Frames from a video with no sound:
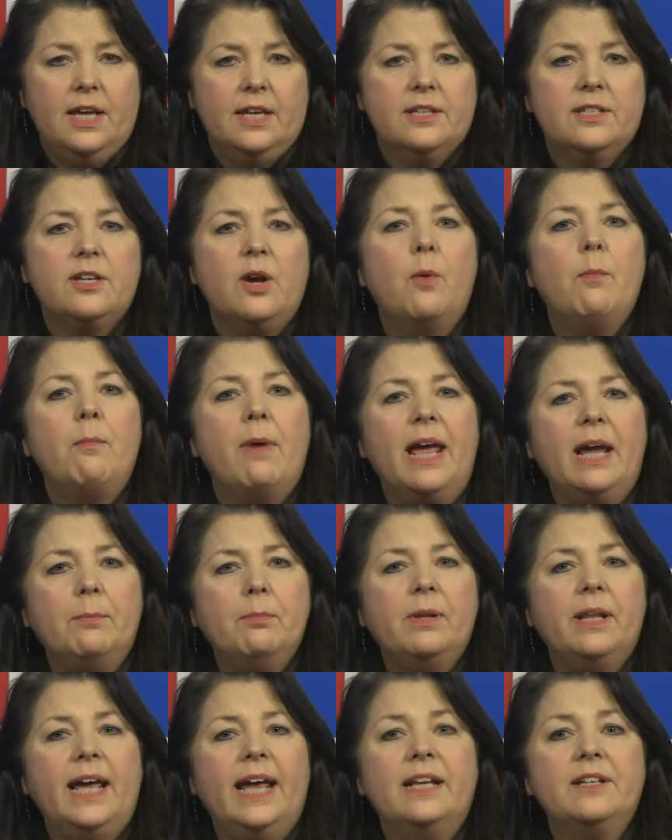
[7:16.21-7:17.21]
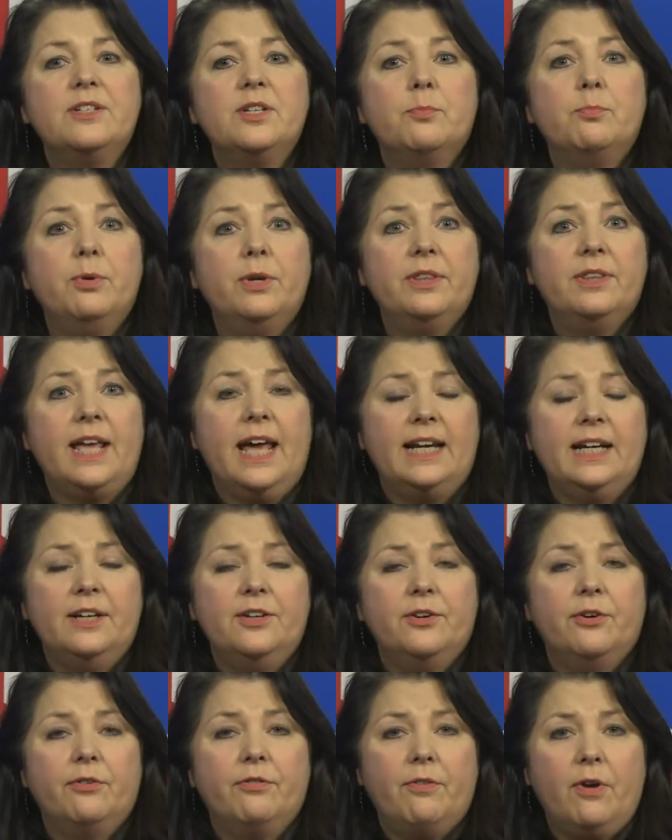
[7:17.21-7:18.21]
So make plans to put that in
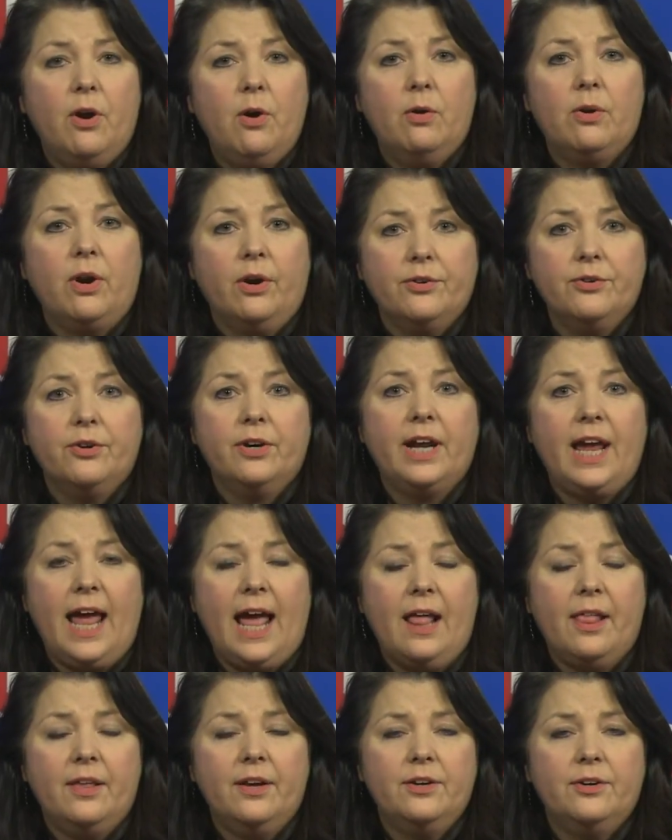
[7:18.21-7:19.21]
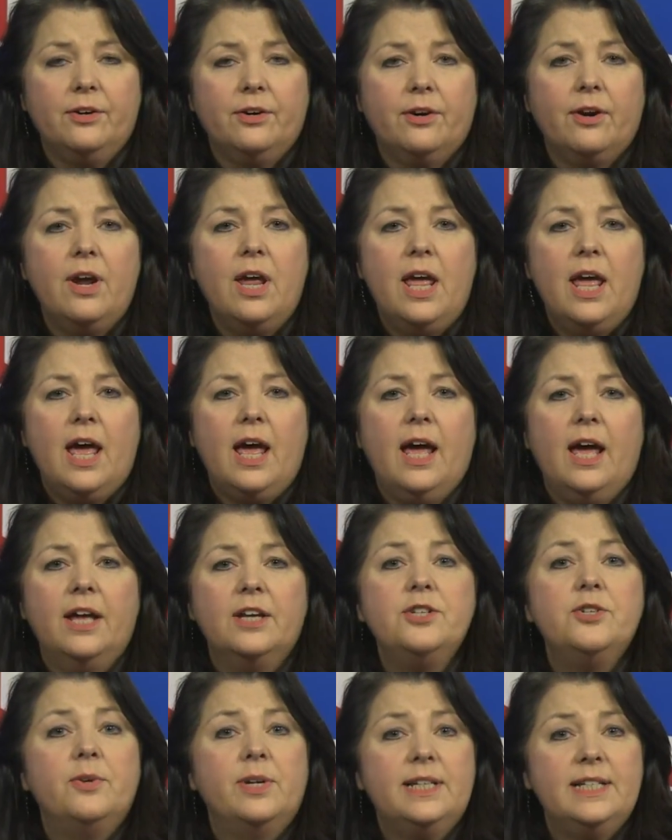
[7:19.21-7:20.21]
your phone, on your calendar
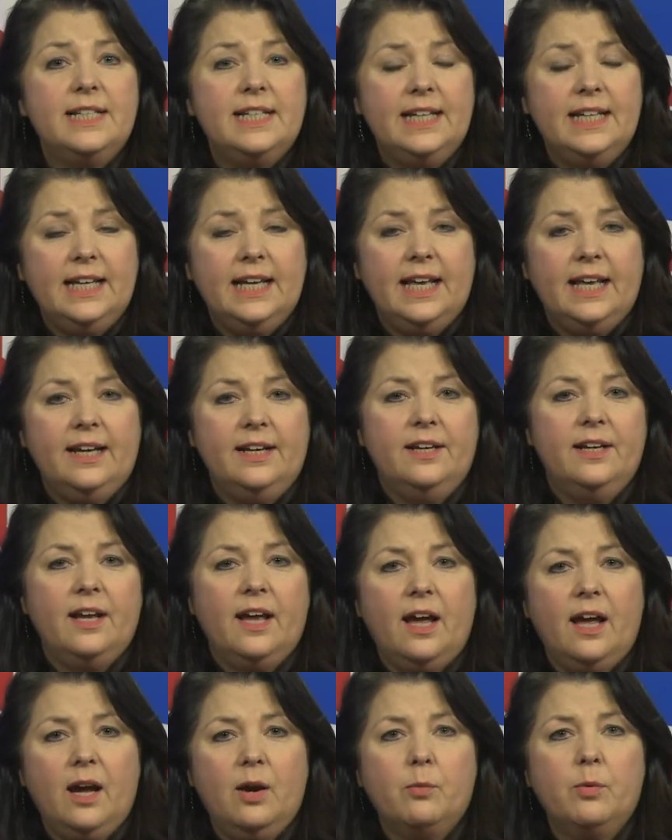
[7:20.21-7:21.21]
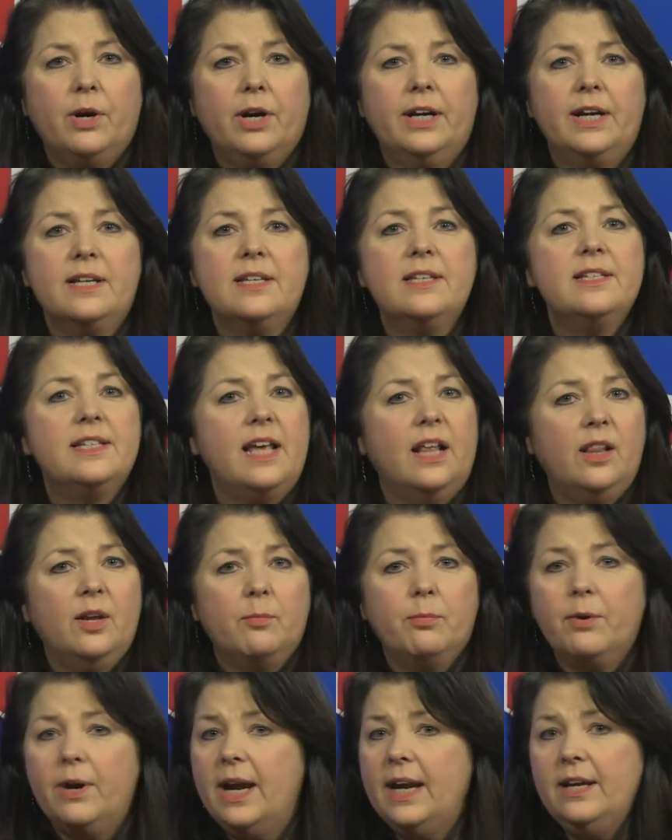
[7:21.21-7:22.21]
to attend. We're going to
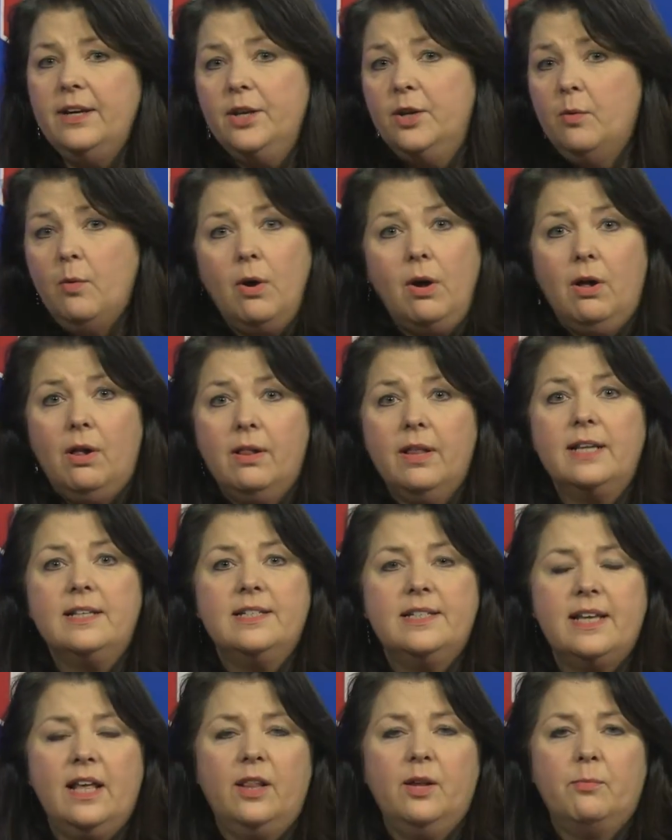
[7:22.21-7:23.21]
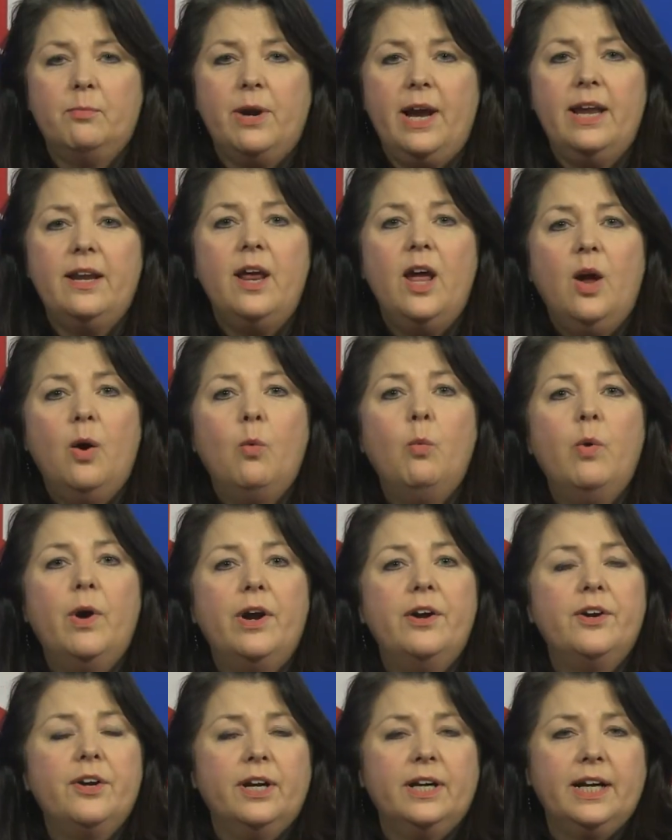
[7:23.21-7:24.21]
celebrate you all and celebrate where
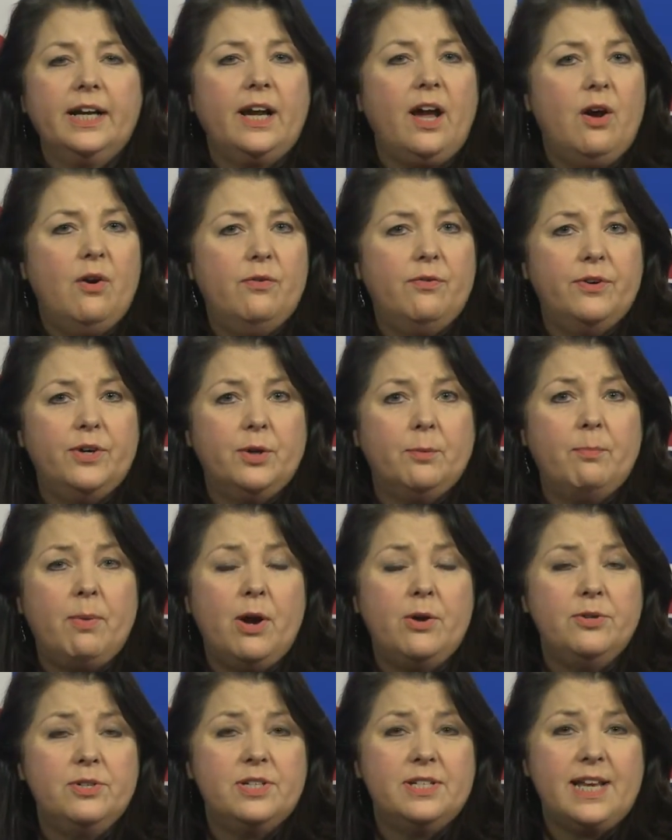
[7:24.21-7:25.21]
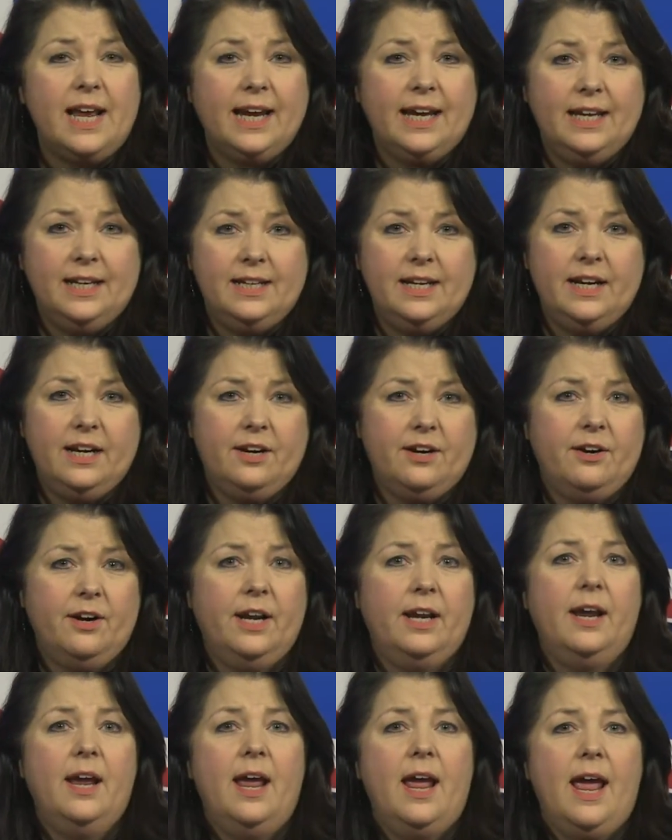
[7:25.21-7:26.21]
you're going to go for your
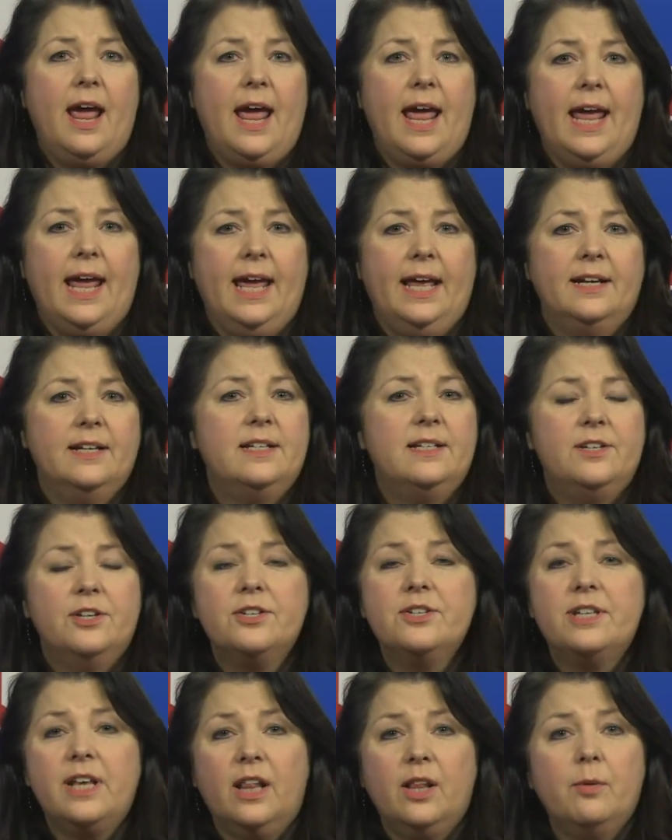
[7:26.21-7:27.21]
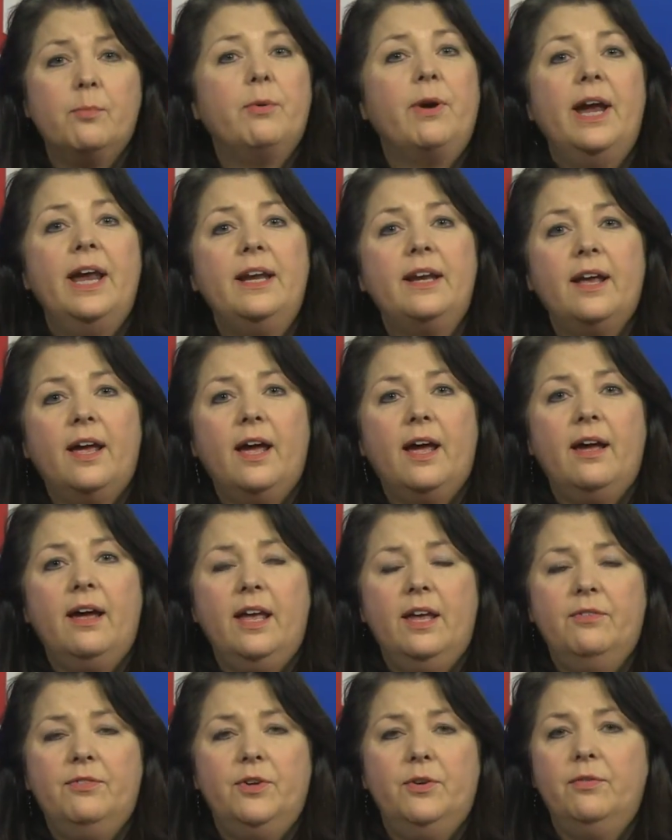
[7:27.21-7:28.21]
post-secondary, and just celebrate
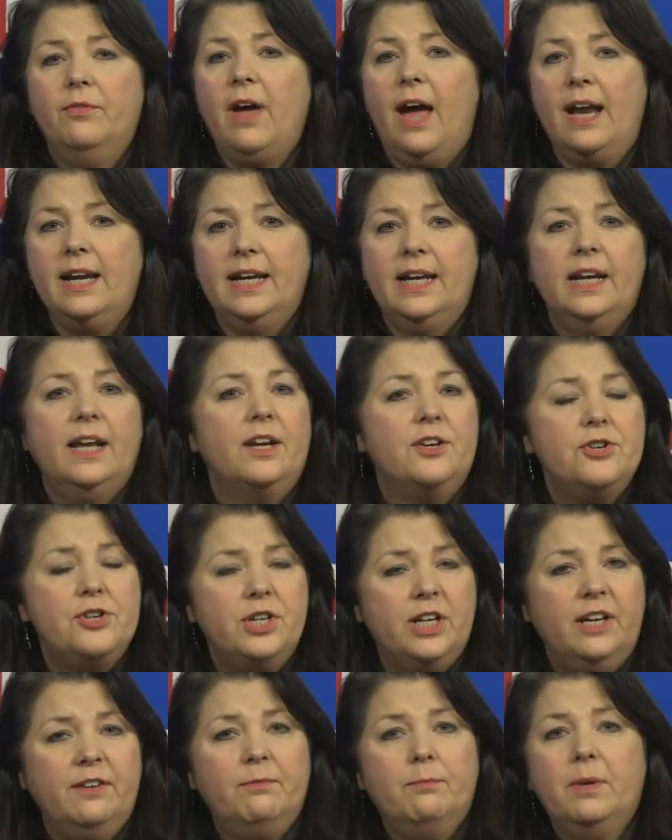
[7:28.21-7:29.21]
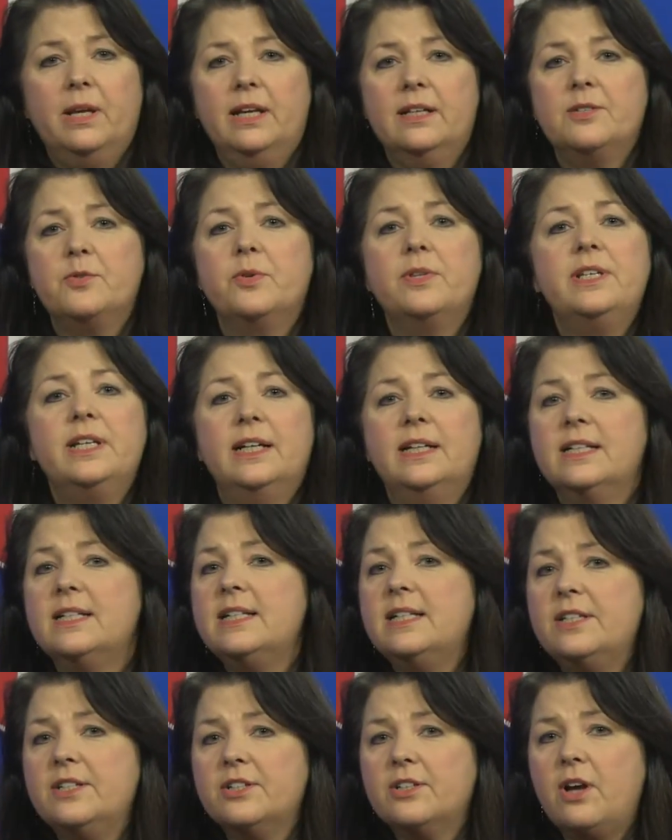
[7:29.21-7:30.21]
if you've gotten any achievements with
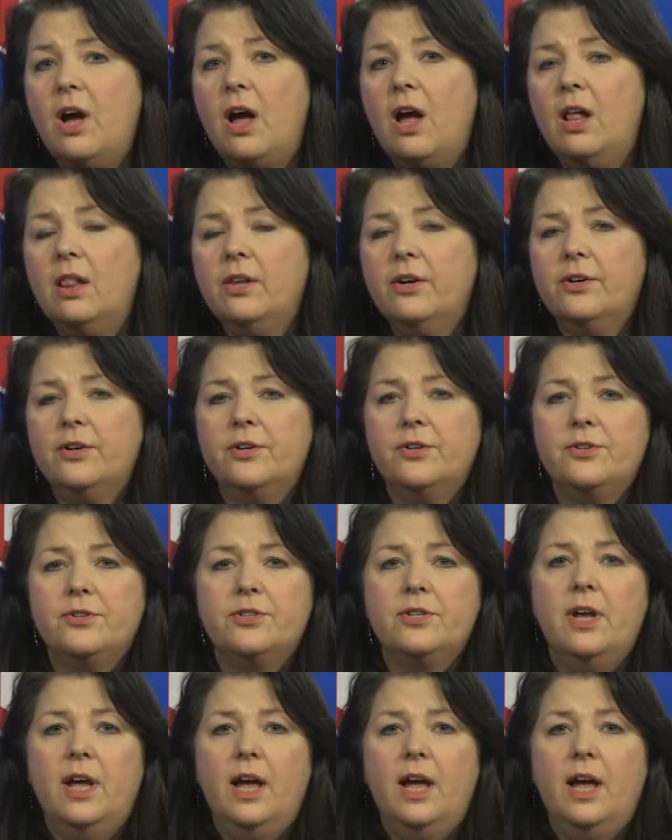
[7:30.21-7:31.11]
Tennessee Scholars,